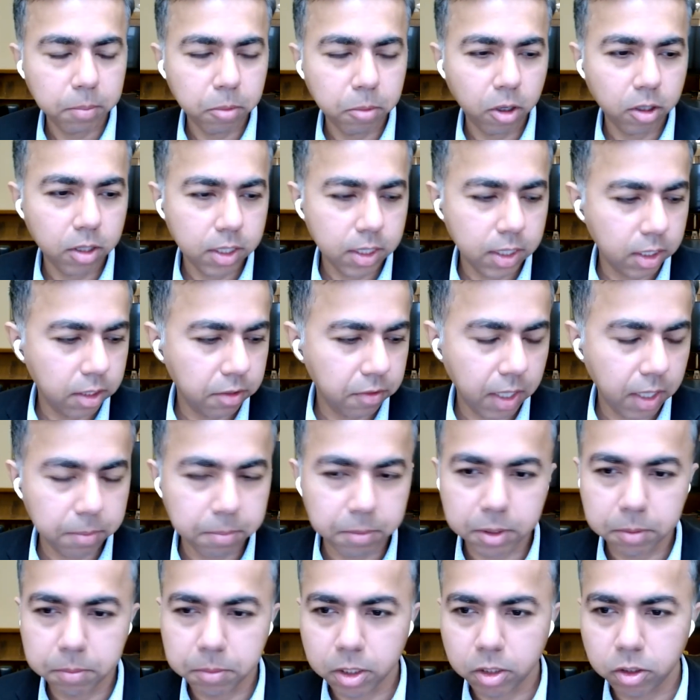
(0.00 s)
policy
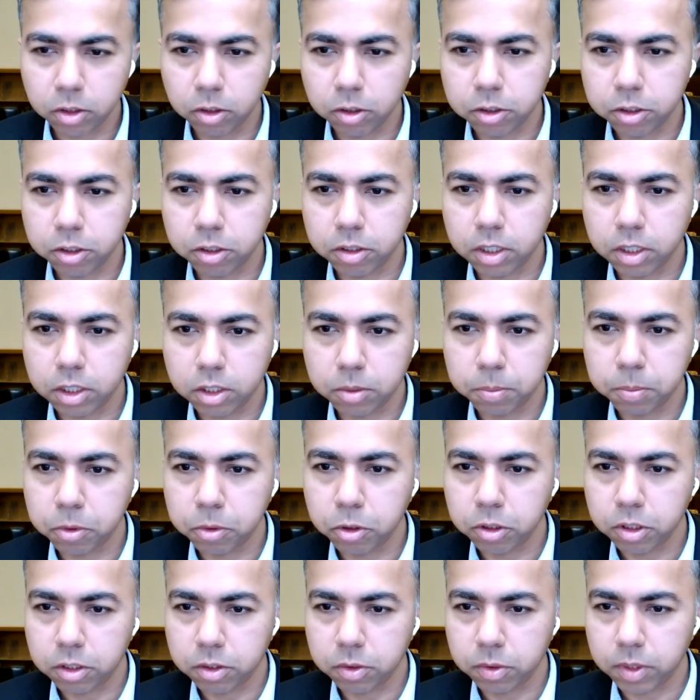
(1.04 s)
development, but also the
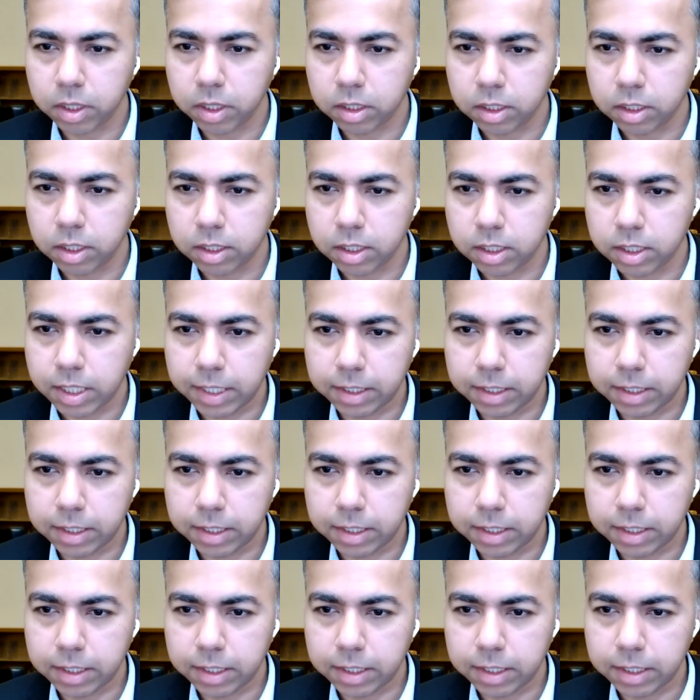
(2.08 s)
support structures